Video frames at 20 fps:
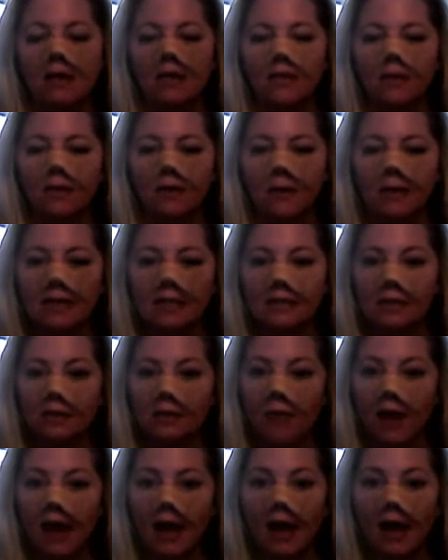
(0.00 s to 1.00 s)
the
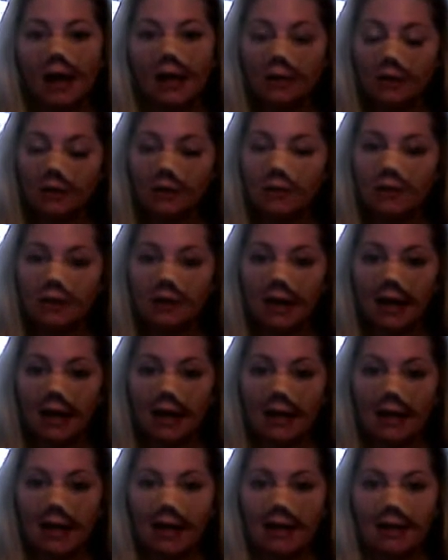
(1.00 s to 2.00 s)
reason why I look
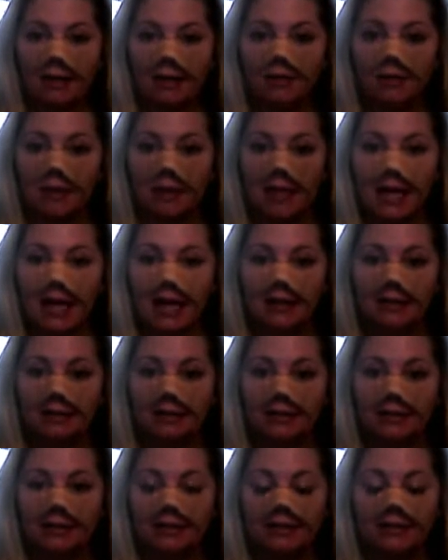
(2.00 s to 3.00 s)
like
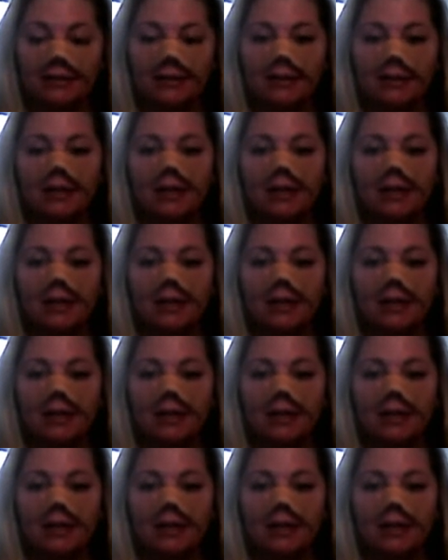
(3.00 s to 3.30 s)
Hanabalector